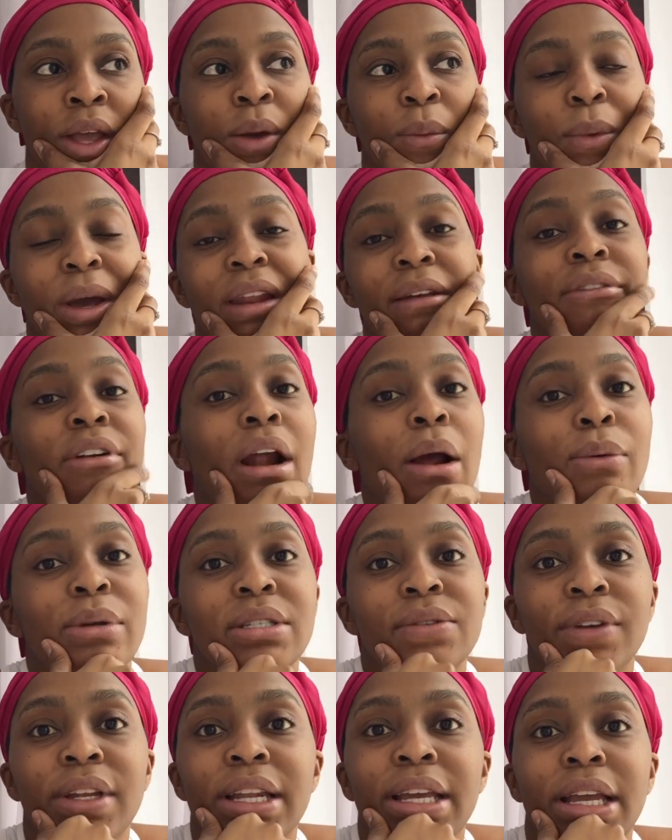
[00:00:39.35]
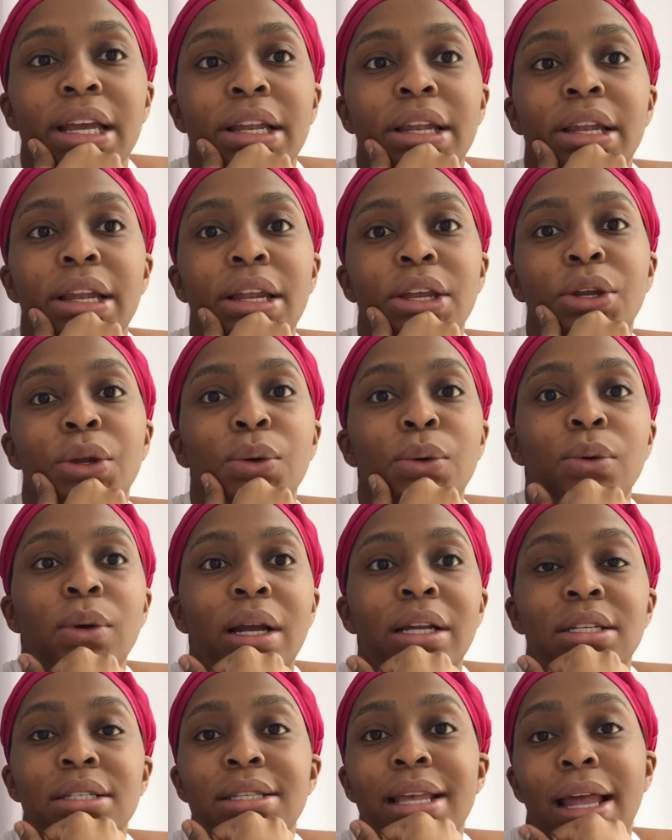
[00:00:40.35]
whatever I was feeling, and you know,
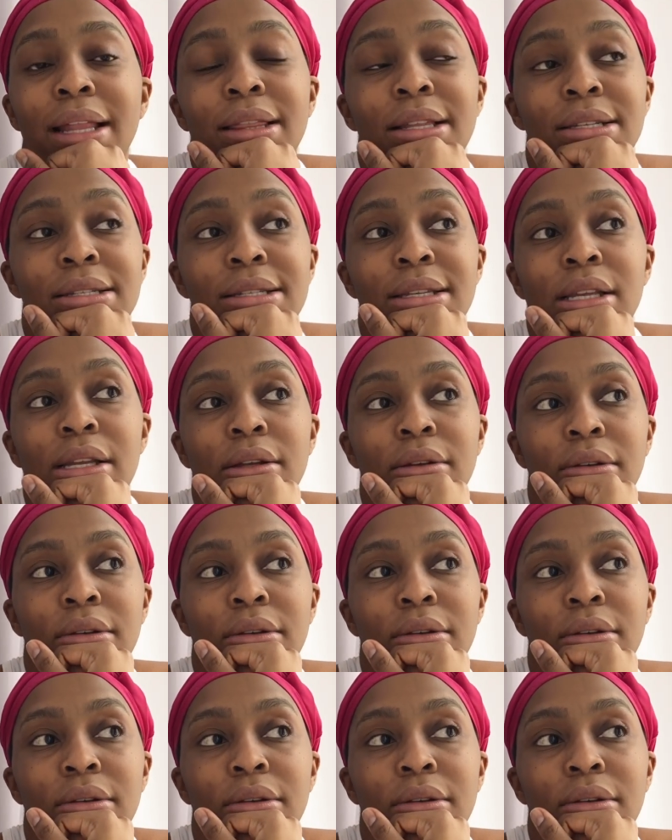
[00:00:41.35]
I just had this